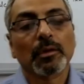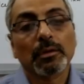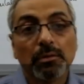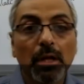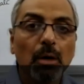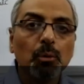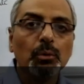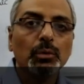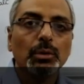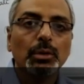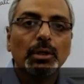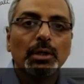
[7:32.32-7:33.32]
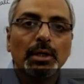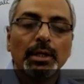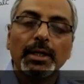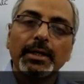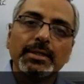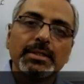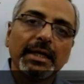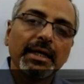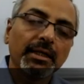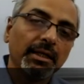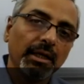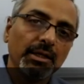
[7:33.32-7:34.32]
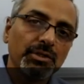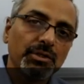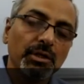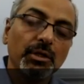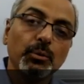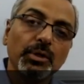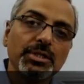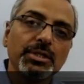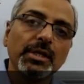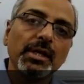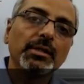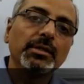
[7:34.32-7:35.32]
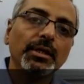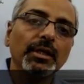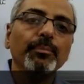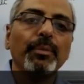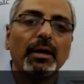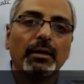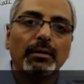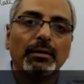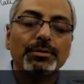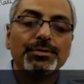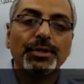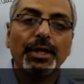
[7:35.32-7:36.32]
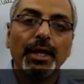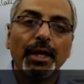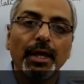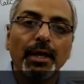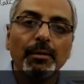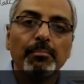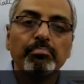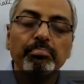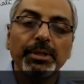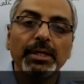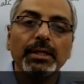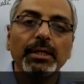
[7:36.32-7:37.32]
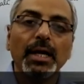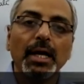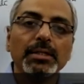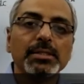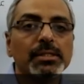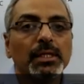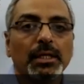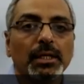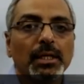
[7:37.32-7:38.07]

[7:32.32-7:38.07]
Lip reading: Now let us take a case in which there are three partners, A, B and C.